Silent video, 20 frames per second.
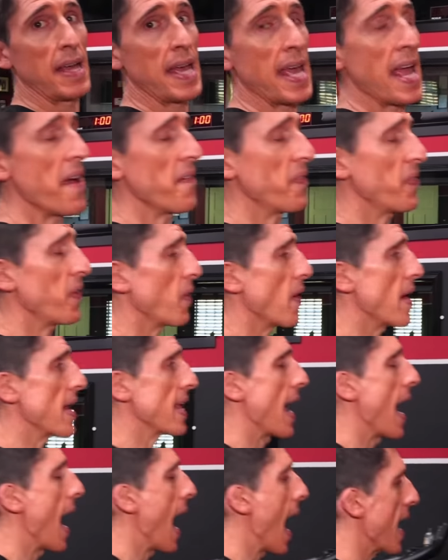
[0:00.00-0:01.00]
If they're any
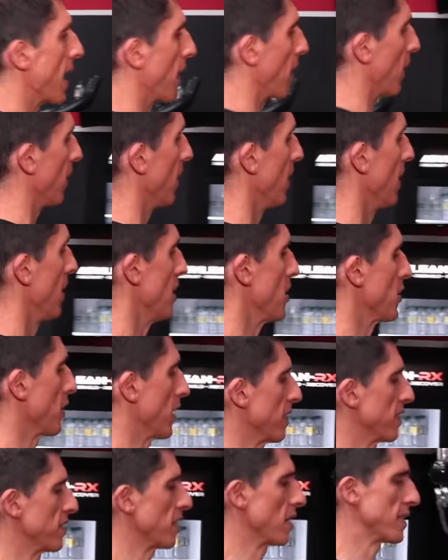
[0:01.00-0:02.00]
higher, you're
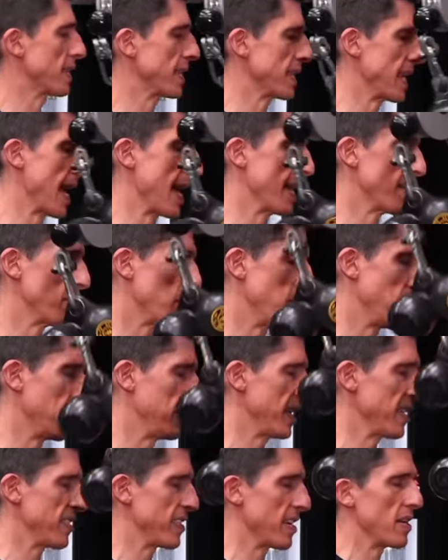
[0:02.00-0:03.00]
gonna start to get into a
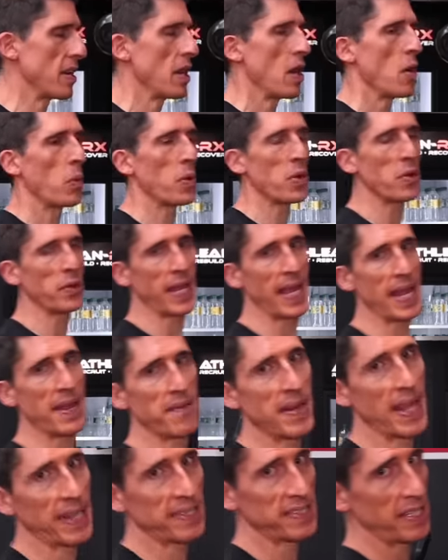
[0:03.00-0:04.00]
position where you can't
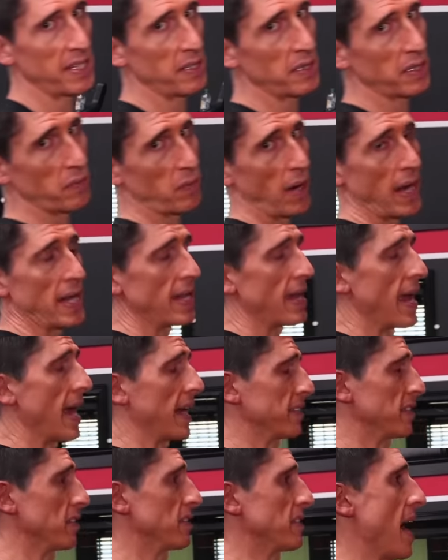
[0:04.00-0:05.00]
even execute the right
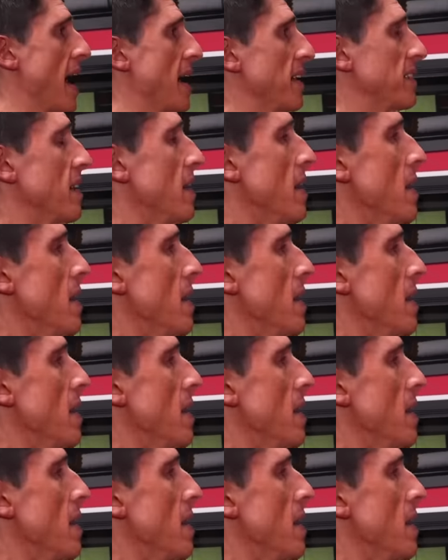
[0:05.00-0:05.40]
exercise.